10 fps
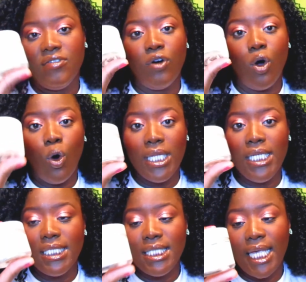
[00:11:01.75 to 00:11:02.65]
for
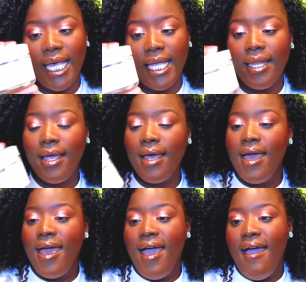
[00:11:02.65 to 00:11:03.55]
oily skin
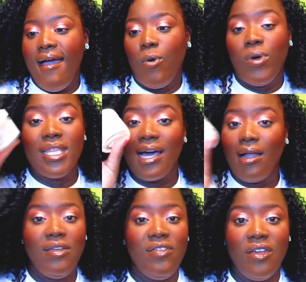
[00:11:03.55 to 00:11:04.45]

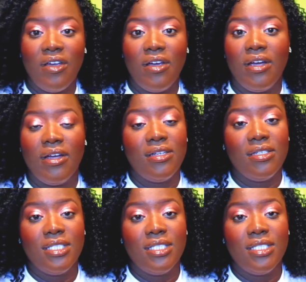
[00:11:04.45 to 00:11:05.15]
without leaving your